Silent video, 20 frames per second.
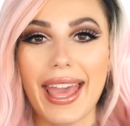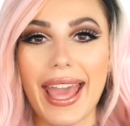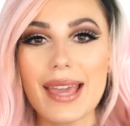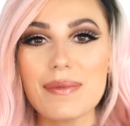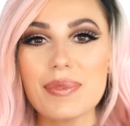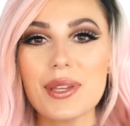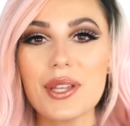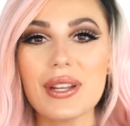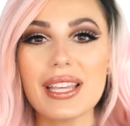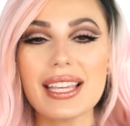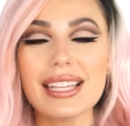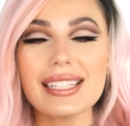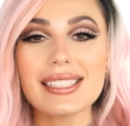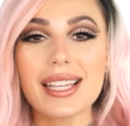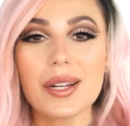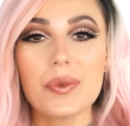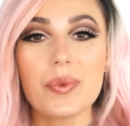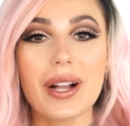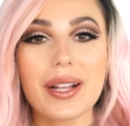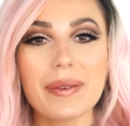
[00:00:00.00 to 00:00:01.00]
Hey
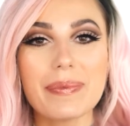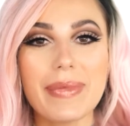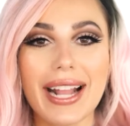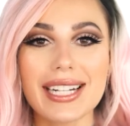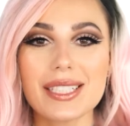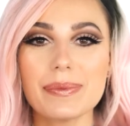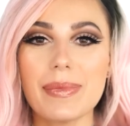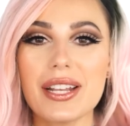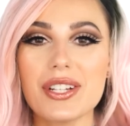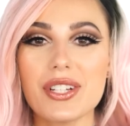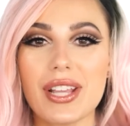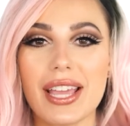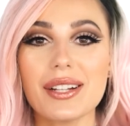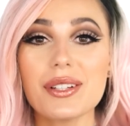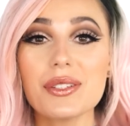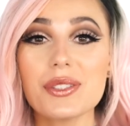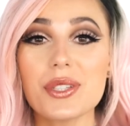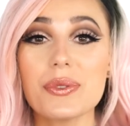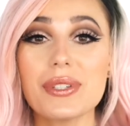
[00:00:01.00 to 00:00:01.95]
beauties, and welcome back to my channel.